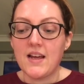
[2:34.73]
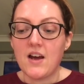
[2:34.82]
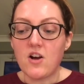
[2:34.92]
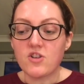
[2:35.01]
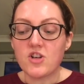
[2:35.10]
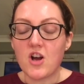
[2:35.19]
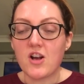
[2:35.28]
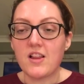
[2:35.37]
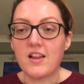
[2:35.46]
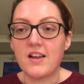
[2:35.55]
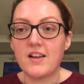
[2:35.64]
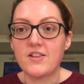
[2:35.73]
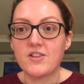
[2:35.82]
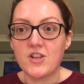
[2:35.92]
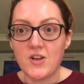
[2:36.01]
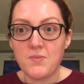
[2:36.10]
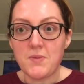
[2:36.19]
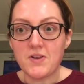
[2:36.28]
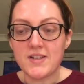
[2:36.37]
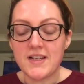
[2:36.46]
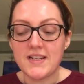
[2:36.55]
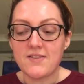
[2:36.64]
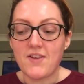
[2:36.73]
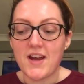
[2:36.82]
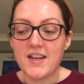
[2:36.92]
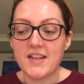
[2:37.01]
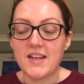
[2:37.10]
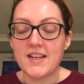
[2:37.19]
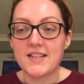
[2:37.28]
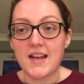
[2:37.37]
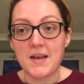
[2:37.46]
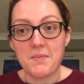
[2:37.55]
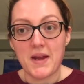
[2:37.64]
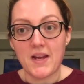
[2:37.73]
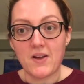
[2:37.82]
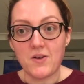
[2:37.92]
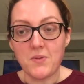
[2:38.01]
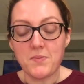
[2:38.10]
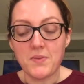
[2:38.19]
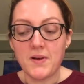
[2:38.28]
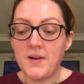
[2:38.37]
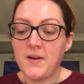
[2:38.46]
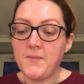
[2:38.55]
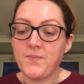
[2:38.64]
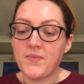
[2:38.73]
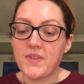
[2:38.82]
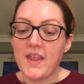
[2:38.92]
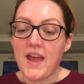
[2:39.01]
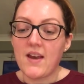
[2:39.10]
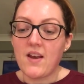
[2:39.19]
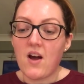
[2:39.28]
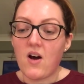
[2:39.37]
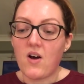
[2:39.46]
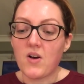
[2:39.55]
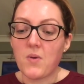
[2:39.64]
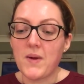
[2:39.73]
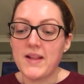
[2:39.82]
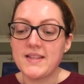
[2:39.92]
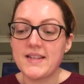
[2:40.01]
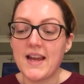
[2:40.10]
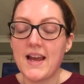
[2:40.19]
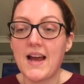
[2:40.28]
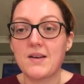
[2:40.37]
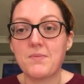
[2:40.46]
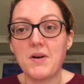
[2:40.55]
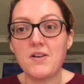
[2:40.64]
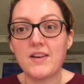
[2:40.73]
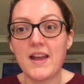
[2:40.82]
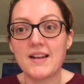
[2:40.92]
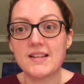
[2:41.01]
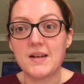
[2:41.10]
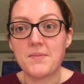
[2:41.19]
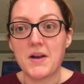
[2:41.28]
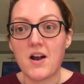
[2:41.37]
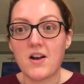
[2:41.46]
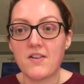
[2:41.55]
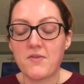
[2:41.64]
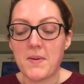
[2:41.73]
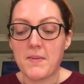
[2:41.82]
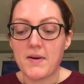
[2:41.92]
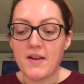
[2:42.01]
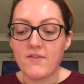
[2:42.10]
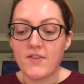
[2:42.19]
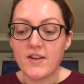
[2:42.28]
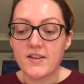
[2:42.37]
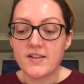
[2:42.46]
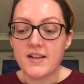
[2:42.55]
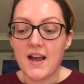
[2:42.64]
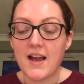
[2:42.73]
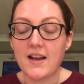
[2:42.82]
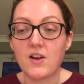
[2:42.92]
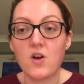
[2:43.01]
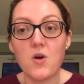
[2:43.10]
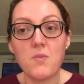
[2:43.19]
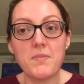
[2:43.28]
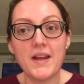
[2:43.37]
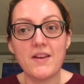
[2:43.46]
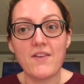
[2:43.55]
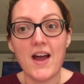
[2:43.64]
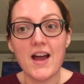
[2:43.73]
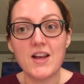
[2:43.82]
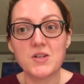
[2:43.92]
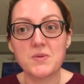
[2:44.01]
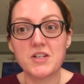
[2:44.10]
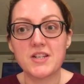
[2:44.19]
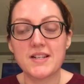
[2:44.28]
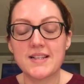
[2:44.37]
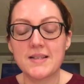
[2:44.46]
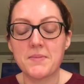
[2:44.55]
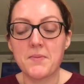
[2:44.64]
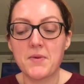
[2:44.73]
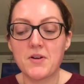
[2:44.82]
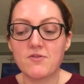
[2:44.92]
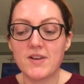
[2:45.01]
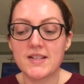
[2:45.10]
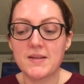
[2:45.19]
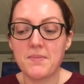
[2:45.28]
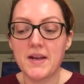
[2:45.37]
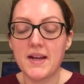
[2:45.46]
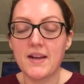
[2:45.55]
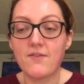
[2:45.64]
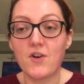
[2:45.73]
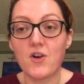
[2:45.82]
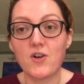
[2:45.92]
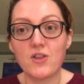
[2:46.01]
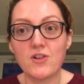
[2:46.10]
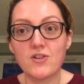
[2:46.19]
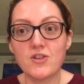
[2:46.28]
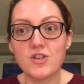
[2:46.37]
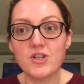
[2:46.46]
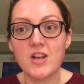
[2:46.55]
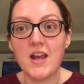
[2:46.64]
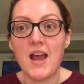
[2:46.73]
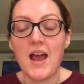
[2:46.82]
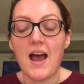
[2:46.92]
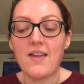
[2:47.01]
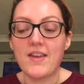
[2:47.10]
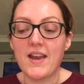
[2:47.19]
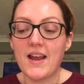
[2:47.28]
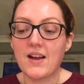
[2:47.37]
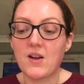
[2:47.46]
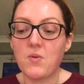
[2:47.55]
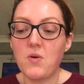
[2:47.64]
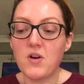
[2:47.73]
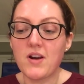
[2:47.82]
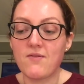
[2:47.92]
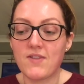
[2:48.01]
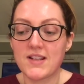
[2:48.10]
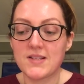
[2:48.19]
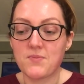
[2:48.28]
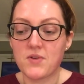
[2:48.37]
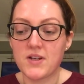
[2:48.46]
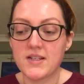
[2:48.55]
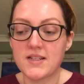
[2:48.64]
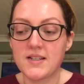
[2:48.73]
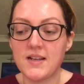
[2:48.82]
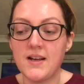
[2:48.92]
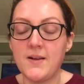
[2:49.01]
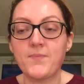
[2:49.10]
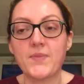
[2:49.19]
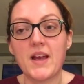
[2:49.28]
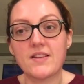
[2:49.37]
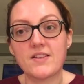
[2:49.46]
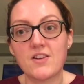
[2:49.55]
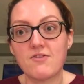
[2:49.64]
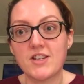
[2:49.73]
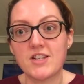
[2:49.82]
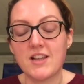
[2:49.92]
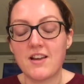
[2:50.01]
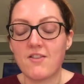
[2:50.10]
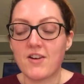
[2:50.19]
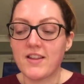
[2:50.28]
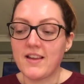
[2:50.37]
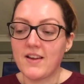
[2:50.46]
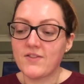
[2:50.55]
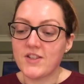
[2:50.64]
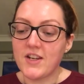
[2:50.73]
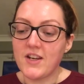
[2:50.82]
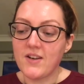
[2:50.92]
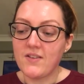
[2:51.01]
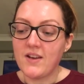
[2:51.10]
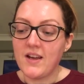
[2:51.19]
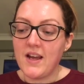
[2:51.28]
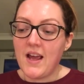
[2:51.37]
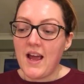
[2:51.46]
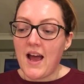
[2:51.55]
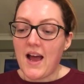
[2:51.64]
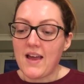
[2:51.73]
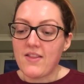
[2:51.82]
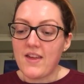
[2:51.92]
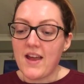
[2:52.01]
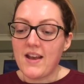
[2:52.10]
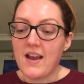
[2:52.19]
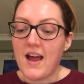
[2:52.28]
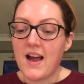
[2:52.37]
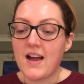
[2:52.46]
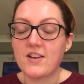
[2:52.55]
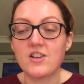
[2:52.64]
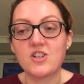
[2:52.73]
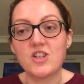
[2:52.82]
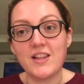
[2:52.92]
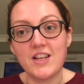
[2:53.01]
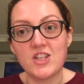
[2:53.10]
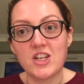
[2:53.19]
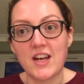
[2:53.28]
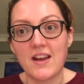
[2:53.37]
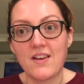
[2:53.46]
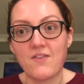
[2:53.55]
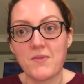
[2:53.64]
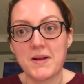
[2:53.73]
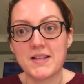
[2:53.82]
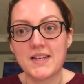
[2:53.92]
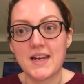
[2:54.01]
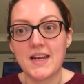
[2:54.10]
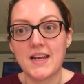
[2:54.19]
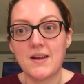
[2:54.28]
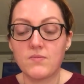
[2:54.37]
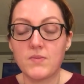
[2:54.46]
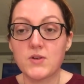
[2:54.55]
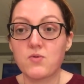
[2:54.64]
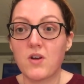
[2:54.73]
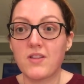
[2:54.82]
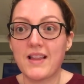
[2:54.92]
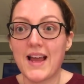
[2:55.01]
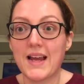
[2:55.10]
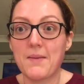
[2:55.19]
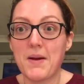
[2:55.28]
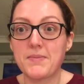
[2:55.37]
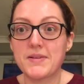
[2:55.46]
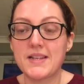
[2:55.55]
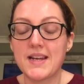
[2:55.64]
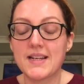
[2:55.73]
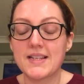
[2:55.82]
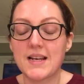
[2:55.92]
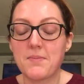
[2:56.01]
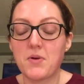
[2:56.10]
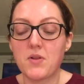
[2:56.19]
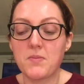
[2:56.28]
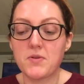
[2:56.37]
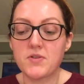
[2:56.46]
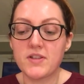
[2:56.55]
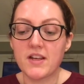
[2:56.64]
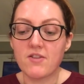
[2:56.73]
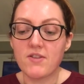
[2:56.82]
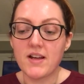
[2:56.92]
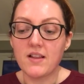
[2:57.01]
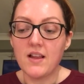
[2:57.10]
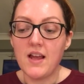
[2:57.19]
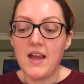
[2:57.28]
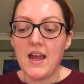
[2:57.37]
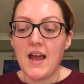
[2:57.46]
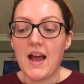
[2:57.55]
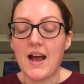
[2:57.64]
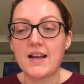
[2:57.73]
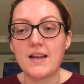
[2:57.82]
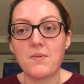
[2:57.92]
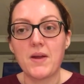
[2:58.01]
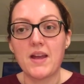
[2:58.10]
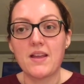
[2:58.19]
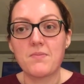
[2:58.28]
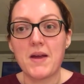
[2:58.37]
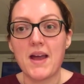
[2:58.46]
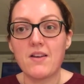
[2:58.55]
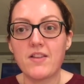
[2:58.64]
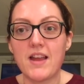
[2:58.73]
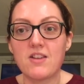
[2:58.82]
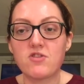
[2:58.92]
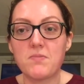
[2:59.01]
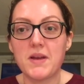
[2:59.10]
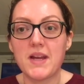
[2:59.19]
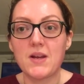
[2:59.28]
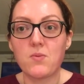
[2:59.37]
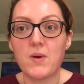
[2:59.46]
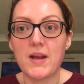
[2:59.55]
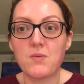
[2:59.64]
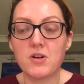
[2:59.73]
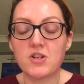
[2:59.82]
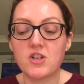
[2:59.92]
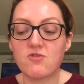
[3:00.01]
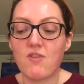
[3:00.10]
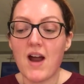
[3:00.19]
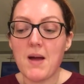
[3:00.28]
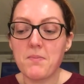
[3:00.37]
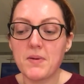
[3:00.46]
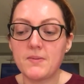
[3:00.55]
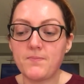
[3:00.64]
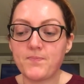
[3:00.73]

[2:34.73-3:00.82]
hot chocolate, 2 Malteser reindeers and a pickup. Then on Wednesday I had boiled eggs and a banana for my breakfast. I had corned beef hash, which is a Slimming World recipe, for lunch. I then had quark and raspberries and an orange later on in the afternoon. I then had chili chicken for my tea, which were on like kebab sticks, and I put them under the grill. I had it with my healthy extra B Weight Watchers wrap,